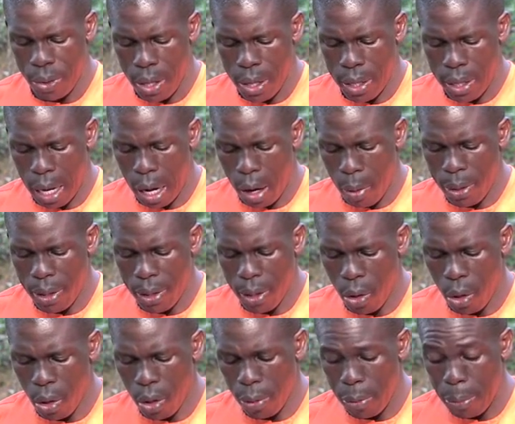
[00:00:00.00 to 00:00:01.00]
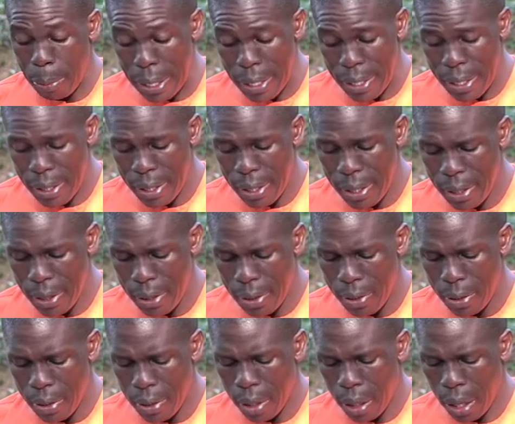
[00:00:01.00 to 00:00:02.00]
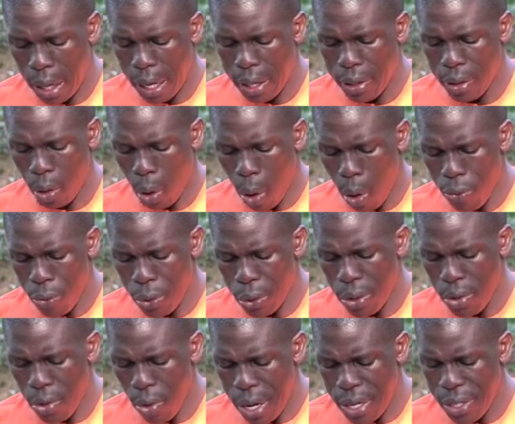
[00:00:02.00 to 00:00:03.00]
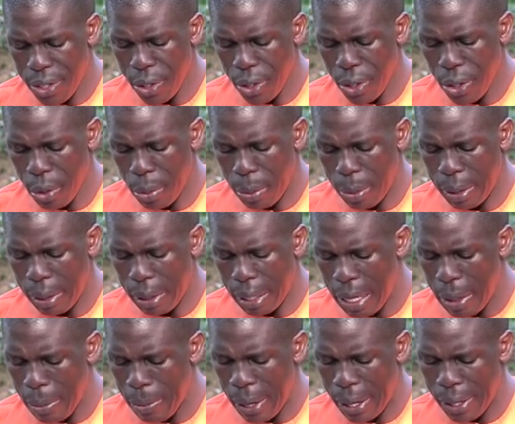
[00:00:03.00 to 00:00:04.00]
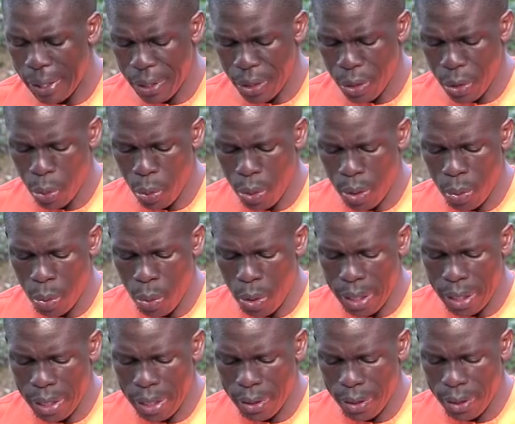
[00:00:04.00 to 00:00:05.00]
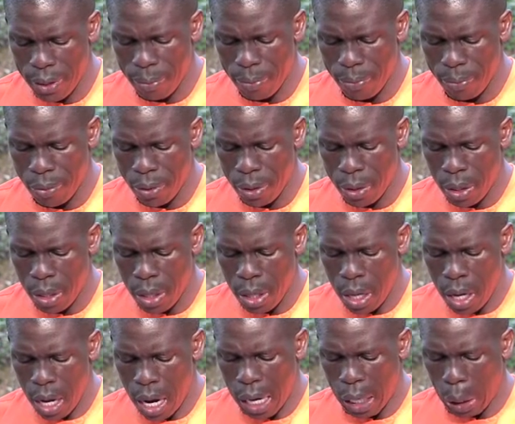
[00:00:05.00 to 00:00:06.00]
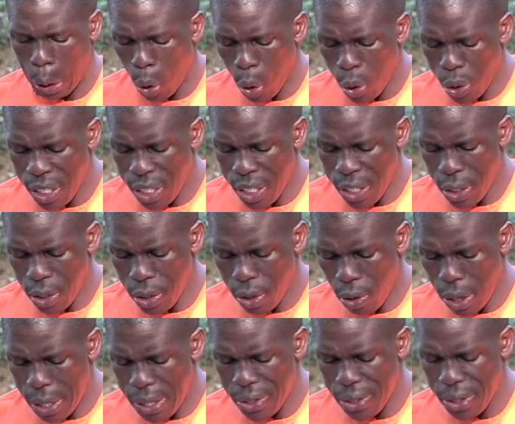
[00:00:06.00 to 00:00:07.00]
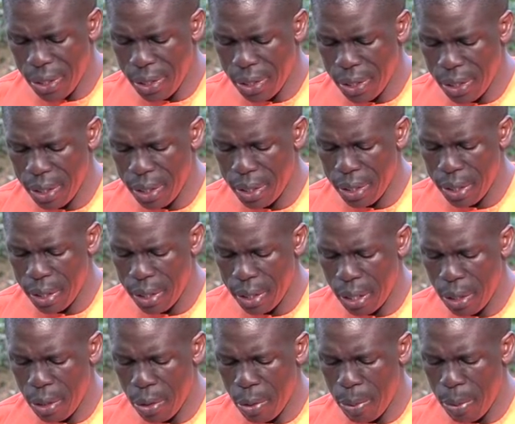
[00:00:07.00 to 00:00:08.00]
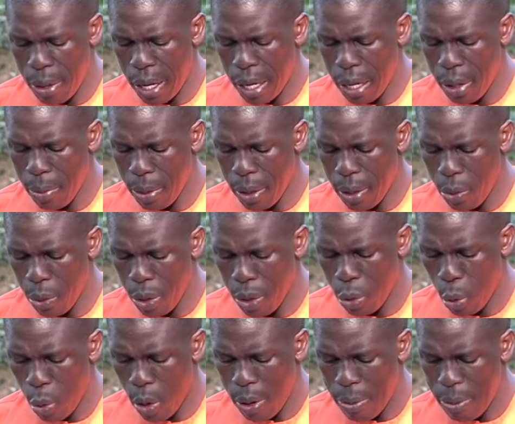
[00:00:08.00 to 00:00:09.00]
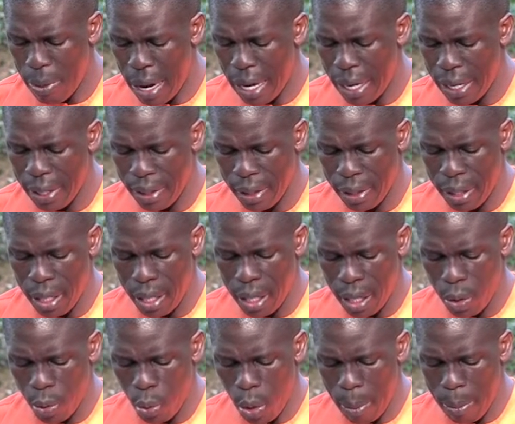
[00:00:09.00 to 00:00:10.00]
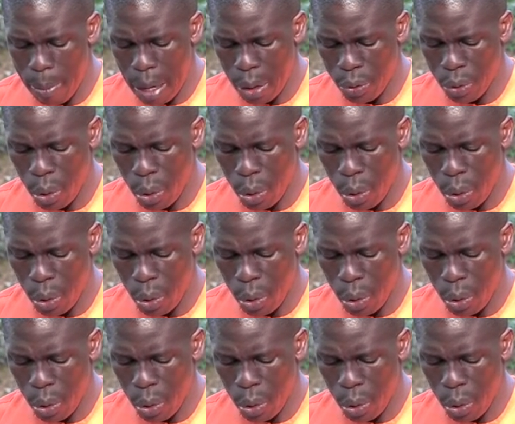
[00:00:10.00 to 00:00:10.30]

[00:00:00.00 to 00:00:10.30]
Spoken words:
Now may the God of patience and comfort grant you to be like-minded toward one another, according to Christ Jesus, that you may be with one mind and one mouth